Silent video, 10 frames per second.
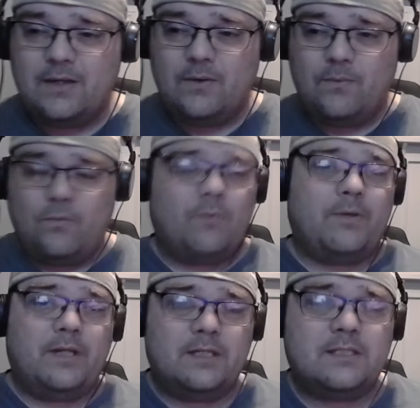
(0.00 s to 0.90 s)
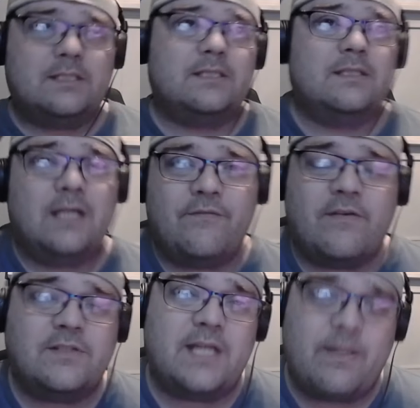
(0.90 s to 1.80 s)
Warpugs, if
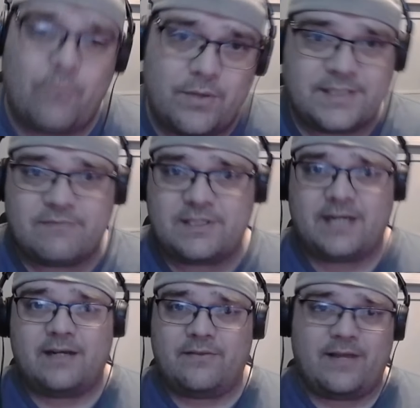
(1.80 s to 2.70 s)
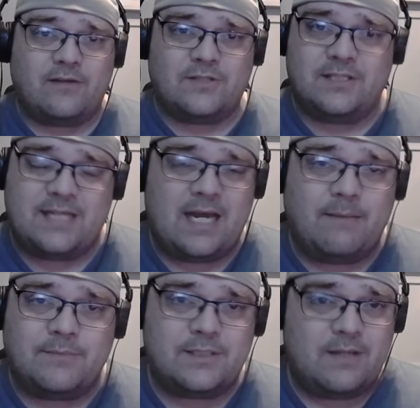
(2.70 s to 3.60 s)
I've said it once, I've said it 1,000
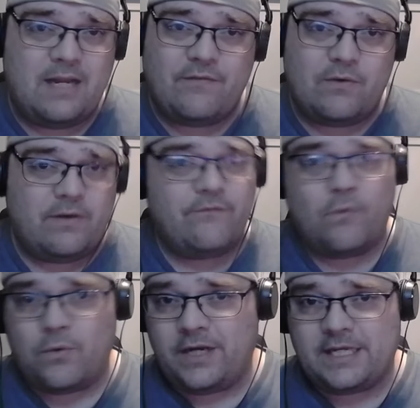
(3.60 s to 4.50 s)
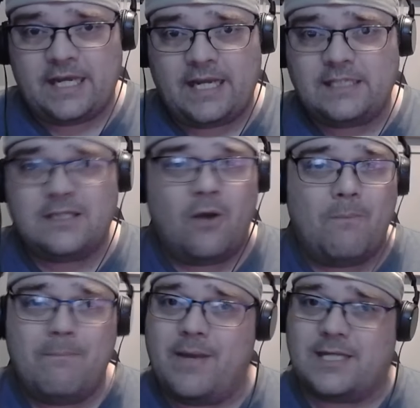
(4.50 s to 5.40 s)
times. If you're in 40K,
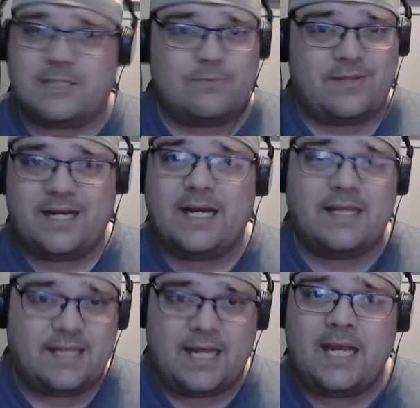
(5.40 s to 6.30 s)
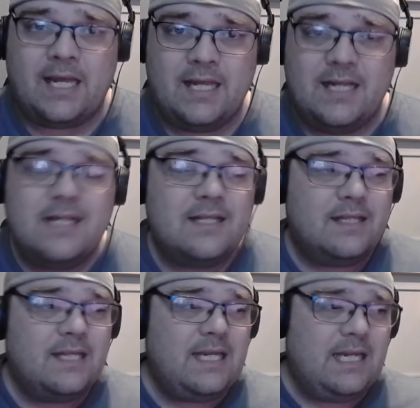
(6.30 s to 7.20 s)
don't mess with anything.
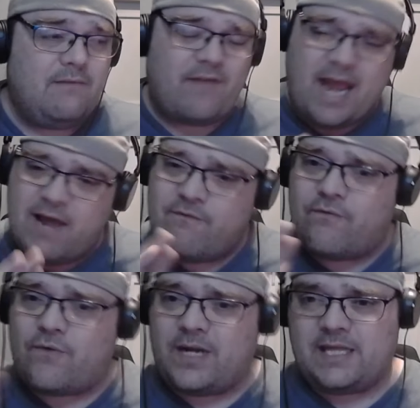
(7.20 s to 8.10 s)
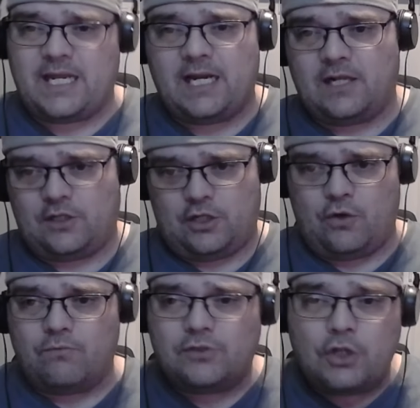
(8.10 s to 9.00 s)
Leave everything
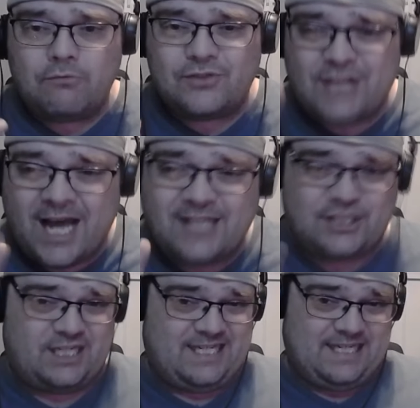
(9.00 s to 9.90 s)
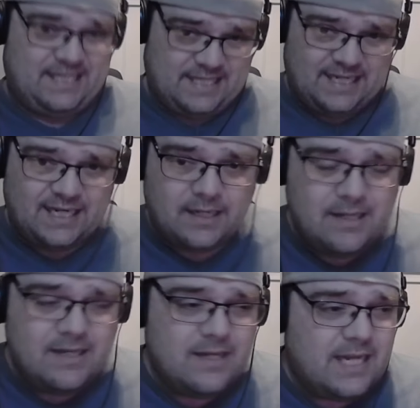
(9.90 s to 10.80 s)
alone. Don't touch anything.
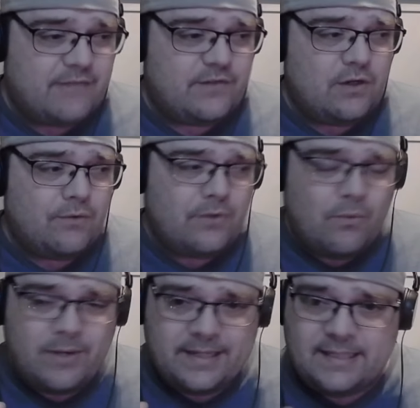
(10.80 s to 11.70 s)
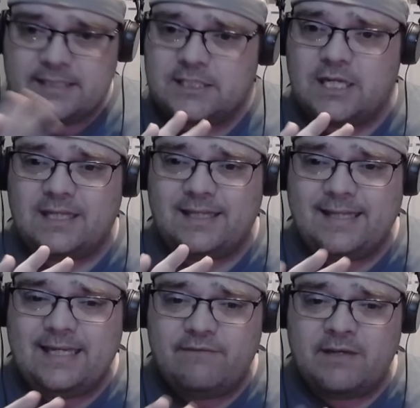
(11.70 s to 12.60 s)
If you don't know what it is,
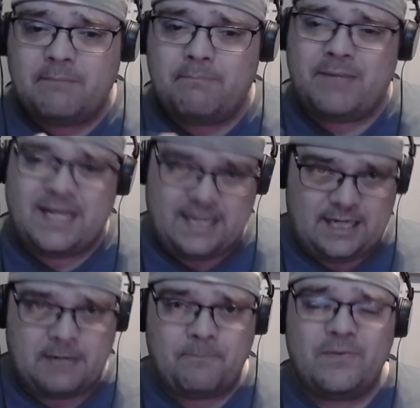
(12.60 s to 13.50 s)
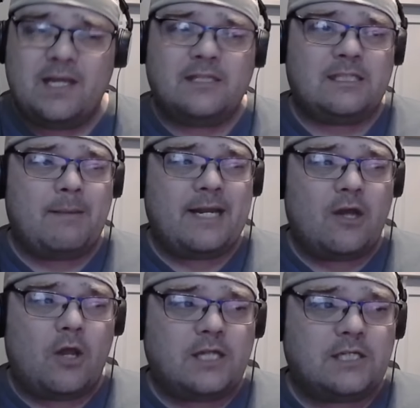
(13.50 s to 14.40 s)
leave it be. If Sonny
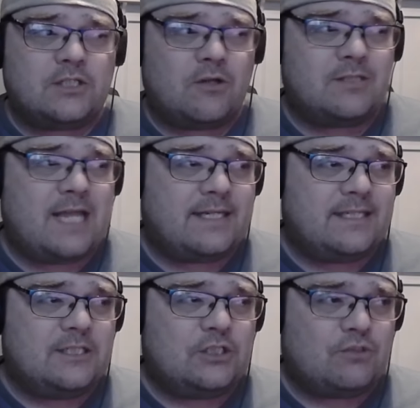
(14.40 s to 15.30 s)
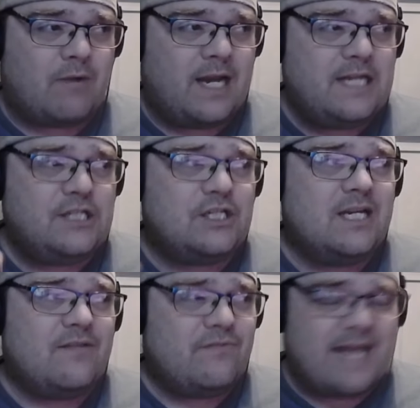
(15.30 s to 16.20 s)
Ox starts acting strange,
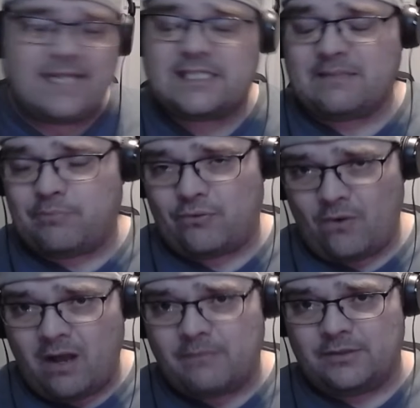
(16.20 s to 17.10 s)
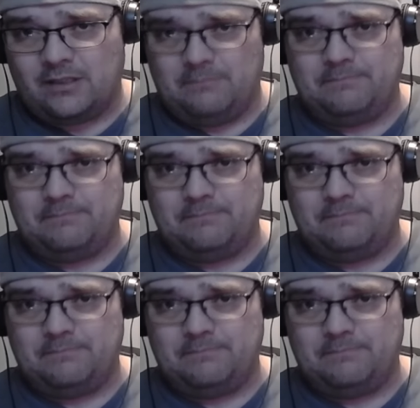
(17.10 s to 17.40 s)
that's a problem.